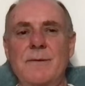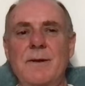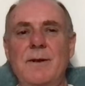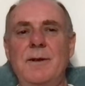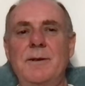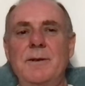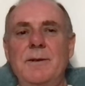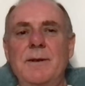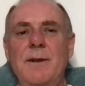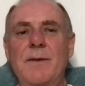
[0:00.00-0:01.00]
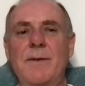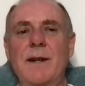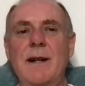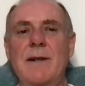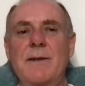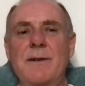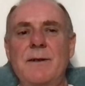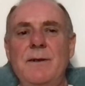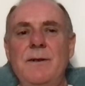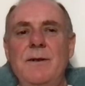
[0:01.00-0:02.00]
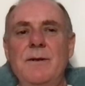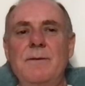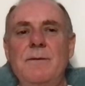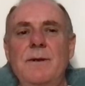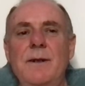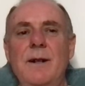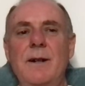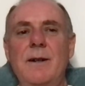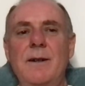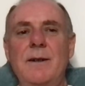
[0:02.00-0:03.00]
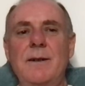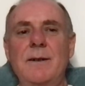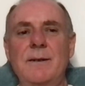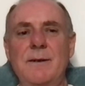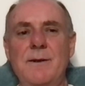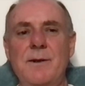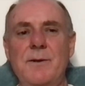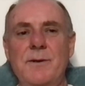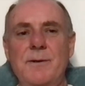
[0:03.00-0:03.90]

all that you are not.